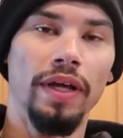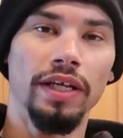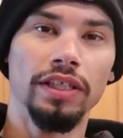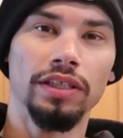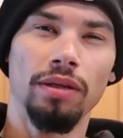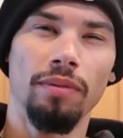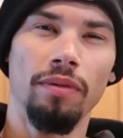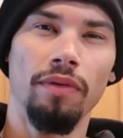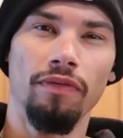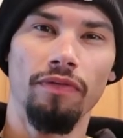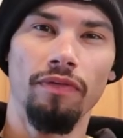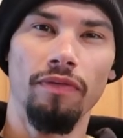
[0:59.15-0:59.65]
That's
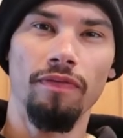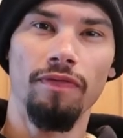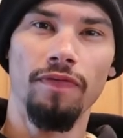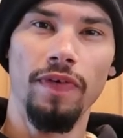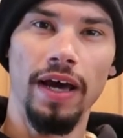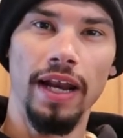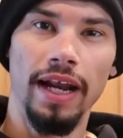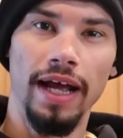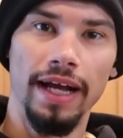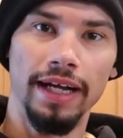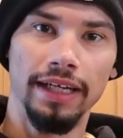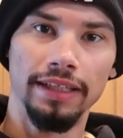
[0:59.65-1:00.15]
coming from
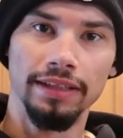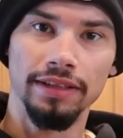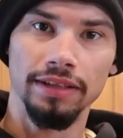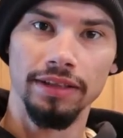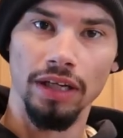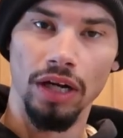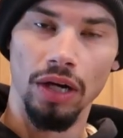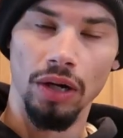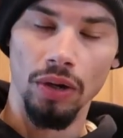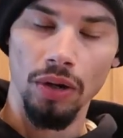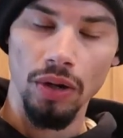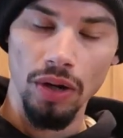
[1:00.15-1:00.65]
FedEx.
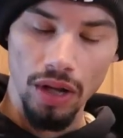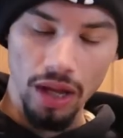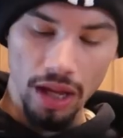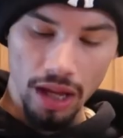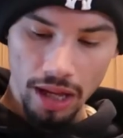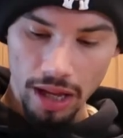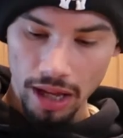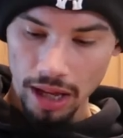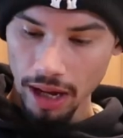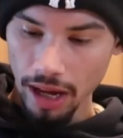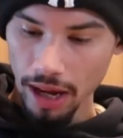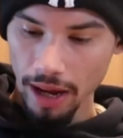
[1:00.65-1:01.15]
So
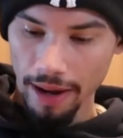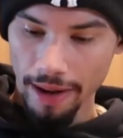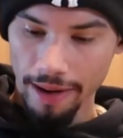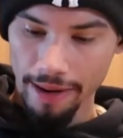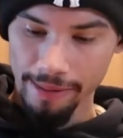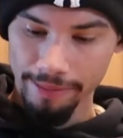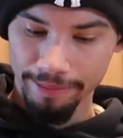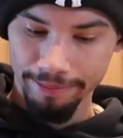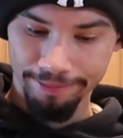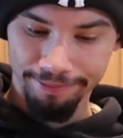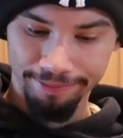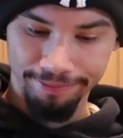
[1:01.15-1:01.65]

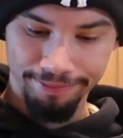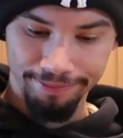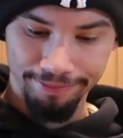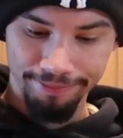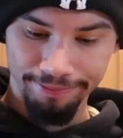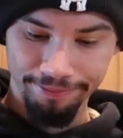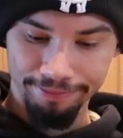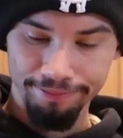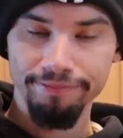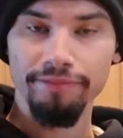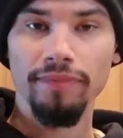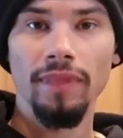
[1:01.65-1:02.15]

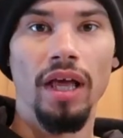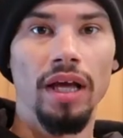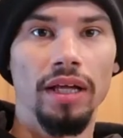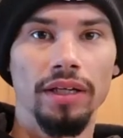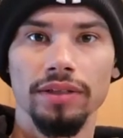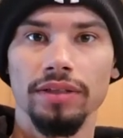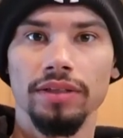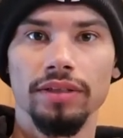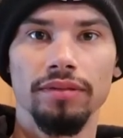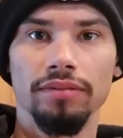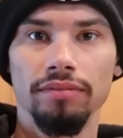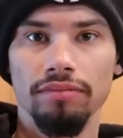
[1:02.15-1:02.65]
yeah,
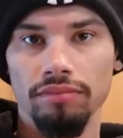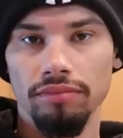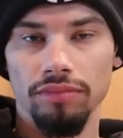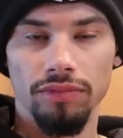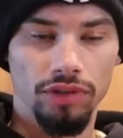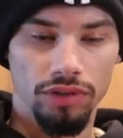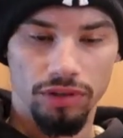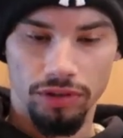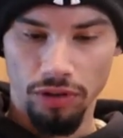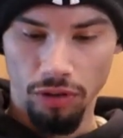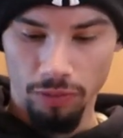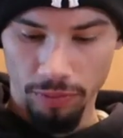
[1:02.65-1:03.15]
let's
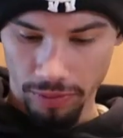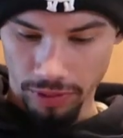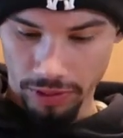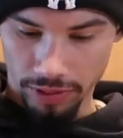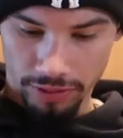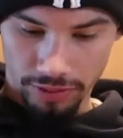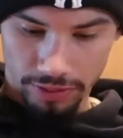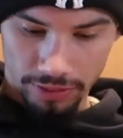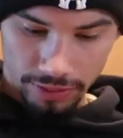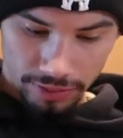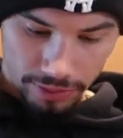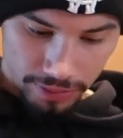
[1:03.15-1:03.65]
just open this.